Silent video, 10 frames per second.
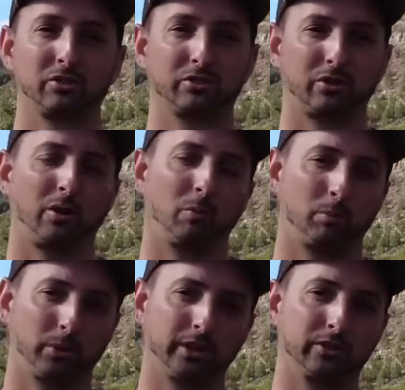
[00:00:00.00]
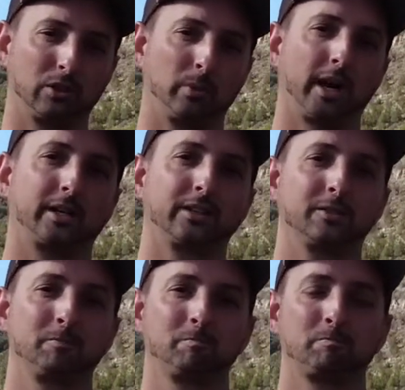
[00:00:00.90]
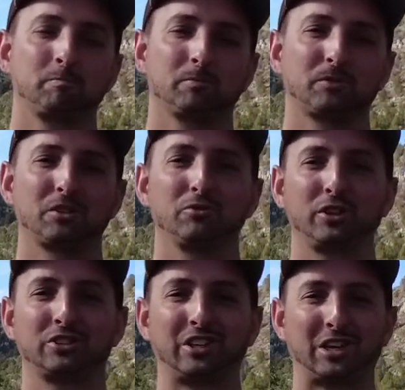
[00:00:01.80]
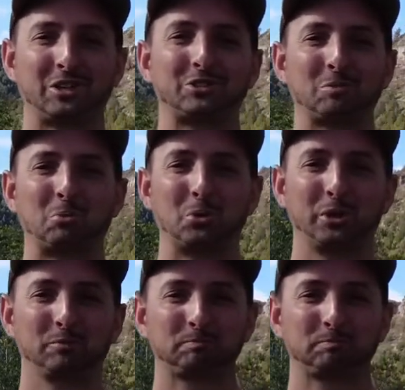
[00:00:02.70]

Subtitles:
So I'll plan to go back and fix that at some point.